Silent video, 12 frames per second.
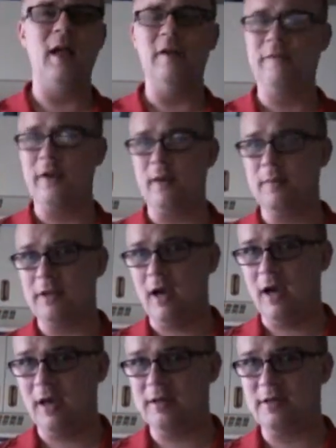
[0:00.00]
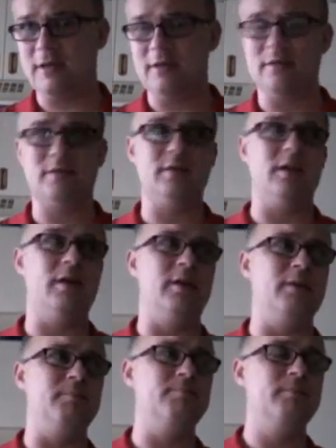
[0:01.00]
I forget what the highest is.
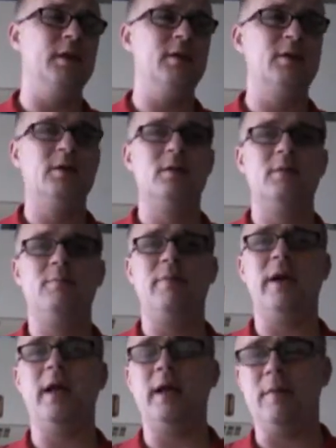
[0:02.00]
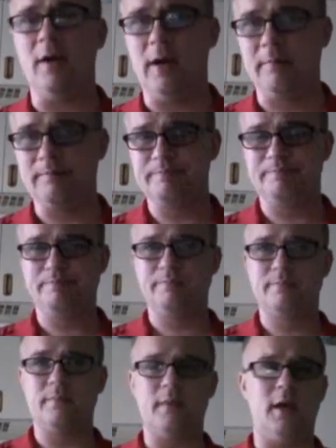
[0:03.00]
But anyway,
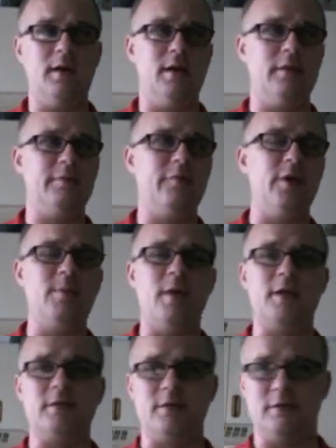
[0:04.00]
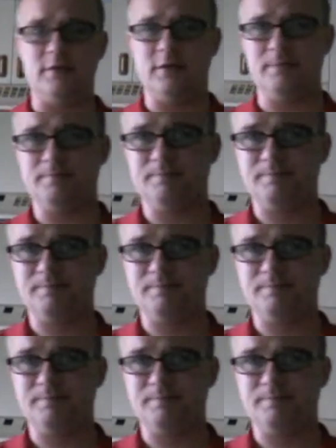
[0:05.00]
the Freemasons